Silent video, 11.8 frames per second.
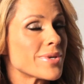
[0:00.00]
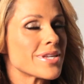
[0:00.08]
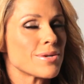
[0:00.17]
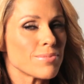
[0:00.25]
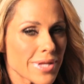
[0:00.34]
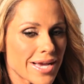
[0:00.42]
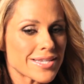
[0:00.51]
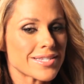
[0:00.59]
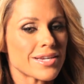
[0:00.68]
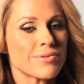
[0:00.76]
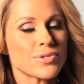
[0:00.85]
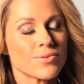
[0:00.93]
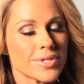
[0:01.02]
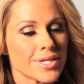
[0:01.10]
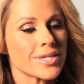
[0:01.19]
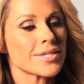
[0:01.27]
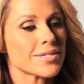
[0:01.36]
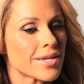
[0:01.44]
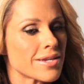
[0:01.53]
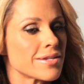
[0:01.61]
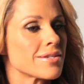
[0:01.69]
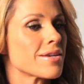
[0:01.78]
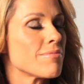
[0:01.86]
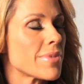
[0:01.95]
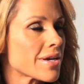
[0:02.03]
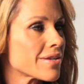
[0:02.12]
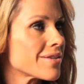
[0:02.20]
been a blast. I was really excited to come back